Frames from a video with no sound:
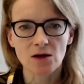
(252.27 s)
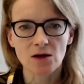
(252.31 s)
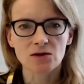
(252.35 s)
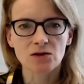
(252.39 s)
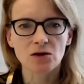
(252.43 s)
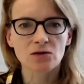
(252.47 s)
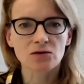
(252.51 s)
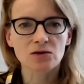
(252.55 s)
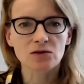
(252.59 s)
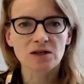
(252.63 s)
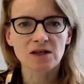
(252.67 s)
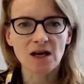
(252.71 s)

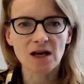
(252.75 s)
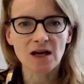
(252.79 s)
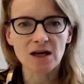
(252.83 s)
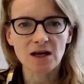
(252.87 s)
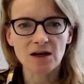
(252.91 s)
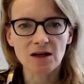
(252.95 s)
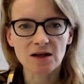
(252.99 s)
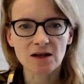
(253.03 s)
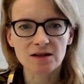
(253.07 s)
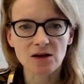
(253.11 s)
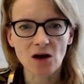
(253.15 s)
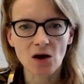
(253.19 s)
So to
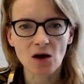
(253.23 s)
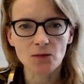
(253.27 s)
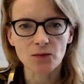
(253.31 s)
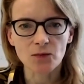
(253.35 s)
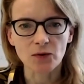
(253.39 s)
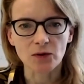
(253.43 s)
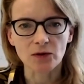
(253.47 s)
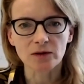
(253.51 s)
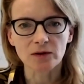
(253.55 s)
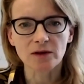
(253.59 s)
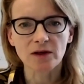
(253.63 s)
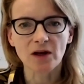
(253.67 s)
take an
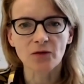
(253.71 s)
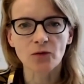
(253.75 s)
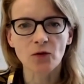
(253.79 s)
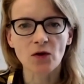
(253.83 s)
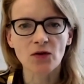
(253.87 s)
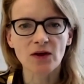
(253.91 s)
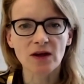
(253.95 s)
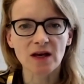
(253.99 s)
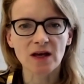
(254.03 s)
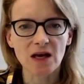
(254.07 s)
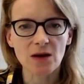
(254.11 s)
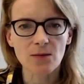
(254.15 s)
example, if
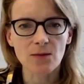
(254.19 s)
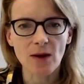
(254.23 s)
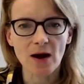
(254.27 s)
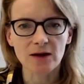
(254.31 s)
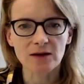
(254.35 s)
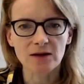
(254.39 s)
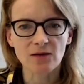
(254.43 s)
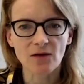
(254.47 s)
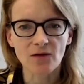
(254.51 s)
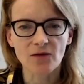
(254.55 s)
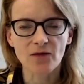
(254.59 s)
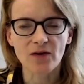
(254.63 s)
we're thinking
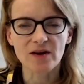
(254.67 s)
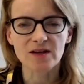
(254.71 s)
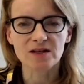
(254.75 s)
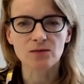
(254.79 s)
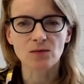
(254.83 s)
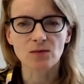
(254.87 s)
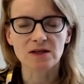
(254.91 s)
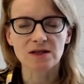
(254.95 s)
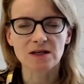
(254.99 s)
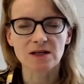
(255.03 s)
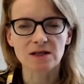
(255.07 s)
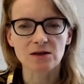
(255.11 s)
about an
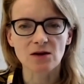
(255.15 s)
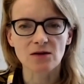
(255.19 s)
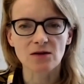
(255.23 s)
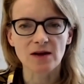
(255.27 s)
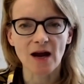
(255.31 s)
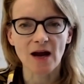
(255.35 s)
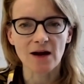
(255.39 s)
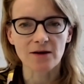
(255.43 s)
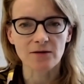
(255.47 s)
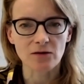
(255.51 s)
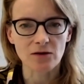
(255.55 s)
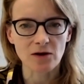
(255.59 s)
investment into
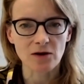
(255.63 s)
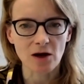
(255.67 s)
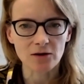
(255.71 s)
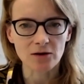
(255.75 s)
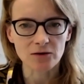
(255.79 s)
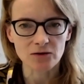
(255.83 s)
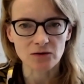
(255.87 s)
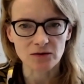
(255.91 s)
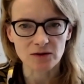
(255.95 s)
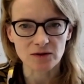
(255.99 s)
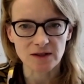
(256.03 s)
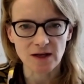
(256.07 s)
the
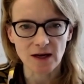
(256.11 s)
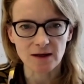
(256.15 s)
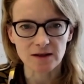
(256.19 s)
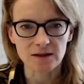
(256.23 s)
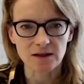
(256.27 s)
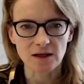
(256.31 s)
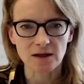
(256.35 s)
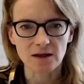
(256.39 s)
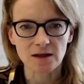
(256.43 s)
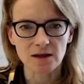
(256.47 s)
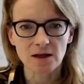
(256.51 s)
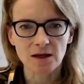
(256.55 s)
agricultural
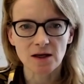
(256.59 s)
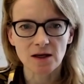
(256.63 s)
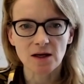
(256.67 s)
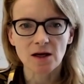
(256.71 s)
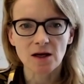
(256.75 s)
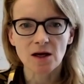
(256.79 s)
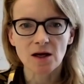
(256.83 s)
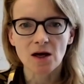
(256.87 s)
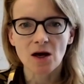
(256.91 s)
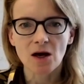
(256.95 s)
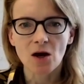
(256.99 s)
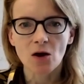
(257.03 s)
sector,
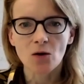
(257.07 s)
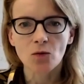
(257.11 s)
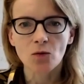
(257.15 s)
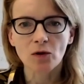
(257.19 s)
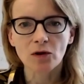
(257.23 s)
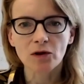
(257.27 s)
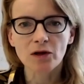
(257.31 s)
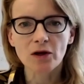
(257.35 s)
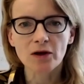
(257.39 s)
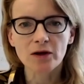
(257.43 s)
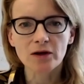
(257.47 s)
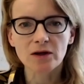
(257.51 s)

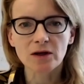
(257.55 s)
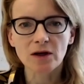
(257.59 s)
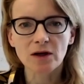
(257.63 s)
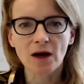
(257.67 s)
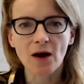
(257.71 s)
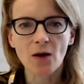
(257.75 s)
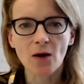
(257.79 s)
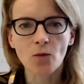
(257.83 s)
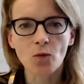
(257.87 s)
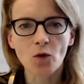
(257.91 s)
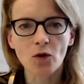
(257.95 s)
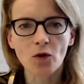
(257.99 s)
we'll look
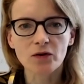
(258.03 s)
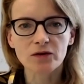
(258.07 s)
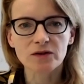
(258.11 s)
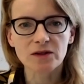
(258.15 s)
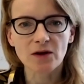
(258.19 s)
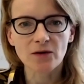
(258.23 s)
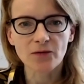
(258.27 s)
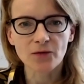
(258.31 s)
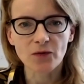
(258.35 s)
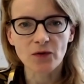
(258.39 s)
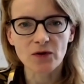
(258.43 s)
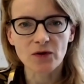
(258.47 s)
at
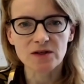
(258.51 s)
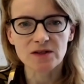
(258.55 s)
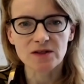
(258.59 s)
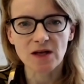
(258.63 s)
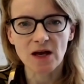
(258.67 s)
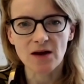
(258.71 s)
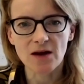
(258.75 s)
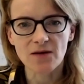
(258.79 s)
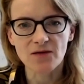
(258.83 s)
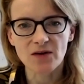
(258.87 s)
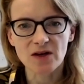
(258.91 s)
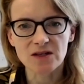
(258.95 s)
what difference
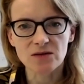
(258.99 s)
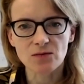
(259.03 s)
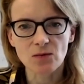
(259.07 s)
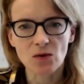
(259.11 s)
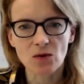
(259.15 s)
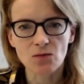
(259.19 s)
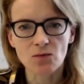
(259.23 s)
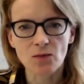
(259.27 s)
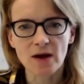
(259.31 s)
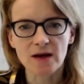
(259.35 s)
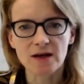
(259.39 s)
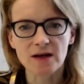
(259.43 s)
that
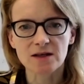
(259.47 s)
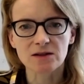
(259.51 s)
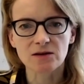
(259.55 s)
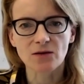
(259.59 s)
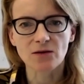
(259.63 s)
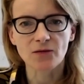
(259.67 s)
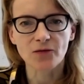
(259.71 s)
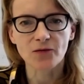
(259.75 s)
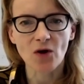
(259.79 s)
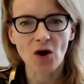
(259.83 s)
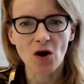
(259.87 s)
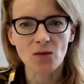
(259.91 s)
investment makes
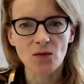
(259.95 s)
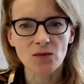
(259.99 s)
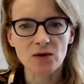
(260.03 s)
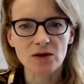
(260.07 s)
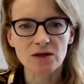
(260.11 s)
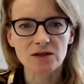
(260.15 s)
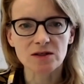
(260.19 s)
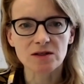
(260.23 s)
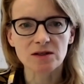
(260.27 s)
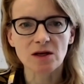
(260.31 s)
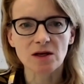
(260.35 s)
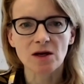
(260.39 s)
to
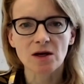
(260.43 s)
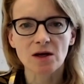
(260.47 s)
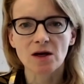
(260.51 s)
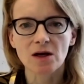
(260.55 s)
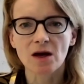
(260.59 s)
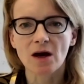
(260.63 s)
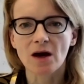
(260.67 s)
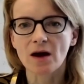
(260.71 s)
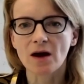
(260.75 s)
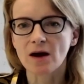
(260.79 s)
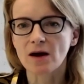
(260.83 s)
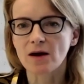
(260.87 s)
farmers,
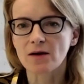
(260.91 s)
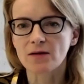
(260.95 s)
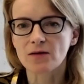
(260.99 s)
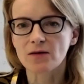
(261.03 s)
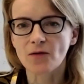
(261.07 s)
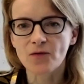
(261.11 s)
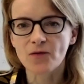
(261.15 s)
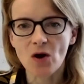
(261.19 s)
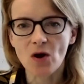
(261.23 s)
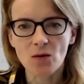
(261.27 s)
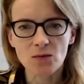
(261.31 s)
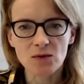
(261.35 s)

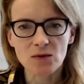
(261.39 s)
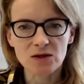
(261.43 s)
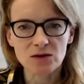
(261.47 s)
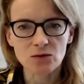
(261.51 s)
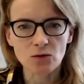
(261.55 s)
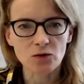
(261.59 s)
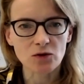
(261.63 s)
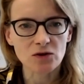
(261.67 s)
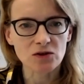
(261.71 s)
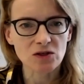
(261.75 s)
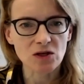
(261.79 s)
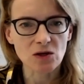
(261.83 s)
the farmers
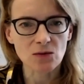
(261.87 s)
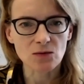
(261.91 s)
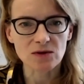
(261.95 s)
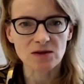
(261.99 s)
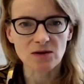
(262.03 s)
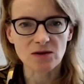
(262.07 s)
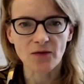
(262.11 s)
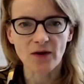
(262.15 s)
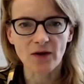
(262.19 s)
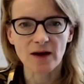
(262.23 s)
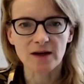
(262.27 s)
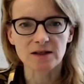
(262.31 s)
or
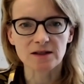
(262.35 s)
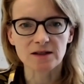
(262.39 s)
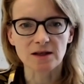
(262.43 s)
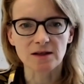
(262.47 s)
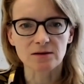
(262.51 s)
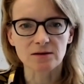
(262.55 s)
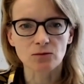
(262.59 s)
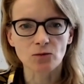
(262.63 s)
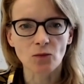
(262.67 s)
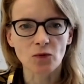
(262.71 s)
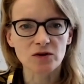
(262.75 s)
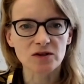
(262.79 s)
consumers
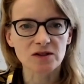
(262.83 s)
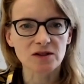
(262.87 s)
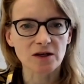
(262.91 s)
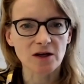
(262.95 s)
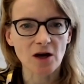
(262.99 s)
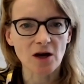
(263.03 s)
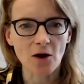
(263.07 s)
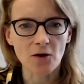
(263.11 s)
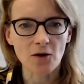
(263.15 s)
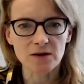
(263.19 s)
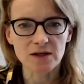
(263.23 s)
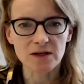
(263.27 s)
affected. What's the
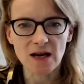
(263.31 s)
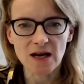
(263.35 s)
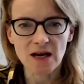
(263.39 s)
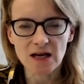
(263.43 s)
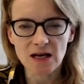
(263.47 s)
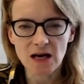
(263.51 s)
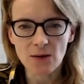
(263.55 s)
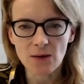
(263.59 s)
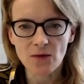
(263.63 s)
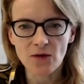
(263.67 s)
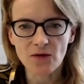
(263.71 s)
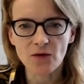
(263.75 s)
current
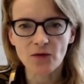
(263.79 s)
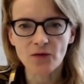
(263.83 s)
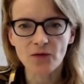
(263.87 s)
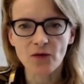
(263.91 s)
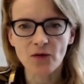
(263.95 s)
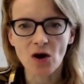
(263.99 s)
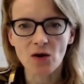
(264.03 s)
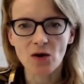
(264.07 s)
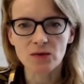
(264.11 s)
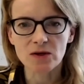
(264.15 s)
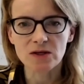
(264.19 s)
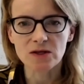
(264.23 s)
income of the
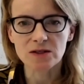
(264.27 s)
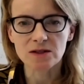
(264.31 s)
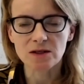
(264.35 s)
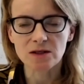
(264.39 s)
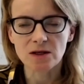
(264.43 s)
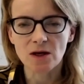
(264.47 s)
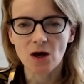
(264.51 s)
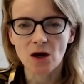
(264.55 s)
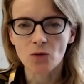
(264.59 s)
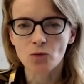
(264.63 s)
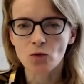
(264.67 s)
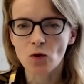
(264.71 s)
farmers?
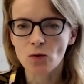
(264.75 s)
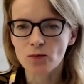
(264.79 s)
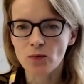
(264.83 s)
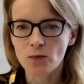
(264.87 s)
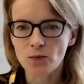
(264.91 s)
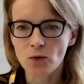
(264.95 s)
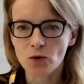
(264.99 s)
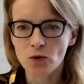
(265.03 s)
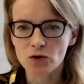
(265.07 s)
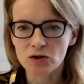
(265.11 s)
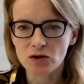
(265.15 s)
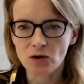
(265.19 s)
What
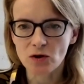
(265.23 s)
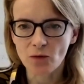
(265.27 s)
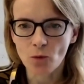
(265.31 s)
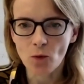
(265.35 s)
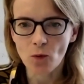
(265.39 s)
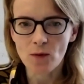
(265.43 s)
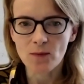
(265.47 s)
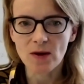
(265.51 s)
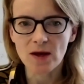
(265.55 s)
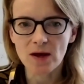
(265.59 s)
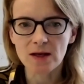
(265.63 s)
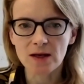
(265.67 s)
proportion of
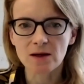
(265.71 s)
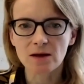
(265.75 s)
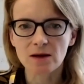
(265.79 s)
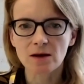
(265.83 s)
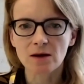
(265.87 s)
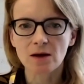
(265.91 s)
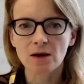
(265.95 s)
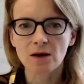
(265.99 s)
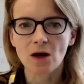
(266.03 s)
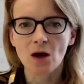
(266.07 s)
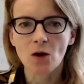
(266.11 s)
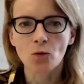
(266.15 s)
women?
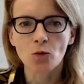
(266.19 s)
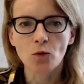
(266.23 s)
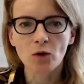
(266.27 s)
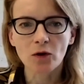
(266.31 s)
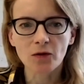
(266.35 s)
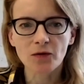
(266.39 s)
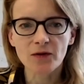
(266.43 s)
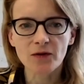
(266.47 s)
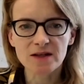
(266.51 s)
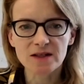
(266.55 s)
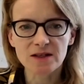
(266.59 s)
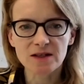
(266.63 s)

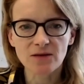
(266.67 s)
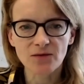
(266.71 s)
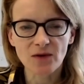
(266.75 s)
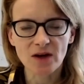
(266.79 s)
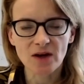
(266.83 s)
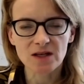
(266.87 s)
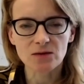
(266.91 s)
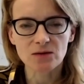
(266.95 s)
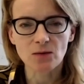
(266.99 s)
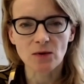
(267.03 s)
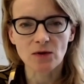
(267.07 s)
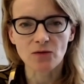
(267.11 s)
Will this
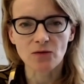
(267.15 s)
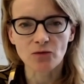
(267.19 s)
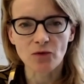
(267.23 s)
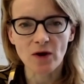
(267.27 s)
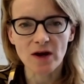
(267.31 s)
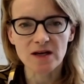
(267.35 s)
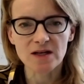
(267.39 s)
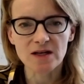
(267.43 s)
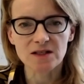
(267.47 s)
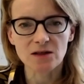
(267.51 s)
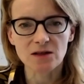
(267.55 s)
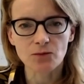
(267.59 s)
investment
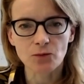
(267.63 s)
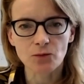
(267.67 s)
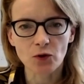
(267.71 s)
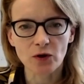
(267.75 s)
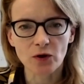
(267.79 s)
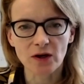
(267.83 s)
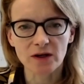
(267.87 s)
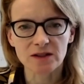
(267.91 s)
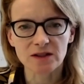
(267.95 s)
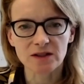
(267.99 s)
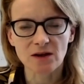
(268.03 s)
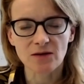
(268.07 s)
raise the
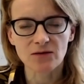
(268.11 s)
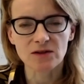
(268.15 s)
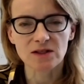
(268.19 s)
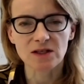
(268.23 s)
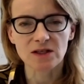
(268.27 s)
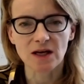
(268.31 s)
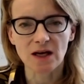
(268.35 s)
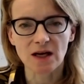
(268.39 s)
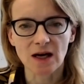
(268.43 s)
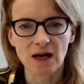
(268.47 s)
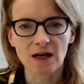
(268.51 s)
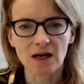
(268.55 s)

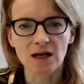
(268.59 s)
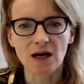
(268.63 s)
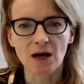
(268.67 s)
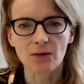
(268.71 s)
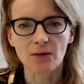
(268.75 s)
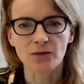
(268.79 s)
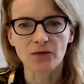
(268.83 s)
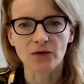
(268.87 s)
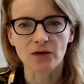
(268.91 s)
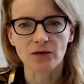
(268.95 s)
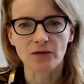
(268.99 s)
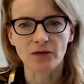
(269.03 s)
productivity and
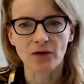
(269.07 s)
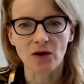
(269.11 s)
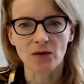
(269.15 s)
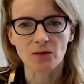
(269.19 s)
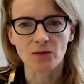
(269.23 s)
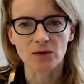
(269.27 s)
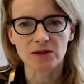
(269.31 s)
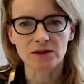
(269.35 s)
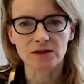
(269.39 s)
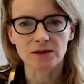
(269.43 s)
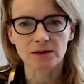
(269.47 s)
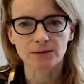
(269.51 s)
income for the
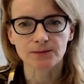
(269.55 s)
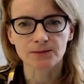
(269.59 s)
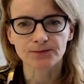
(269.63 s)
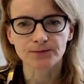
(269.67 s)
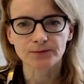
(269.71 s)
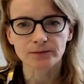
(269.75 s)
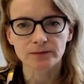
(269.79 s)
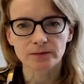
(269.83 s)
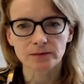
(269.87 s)
farmers?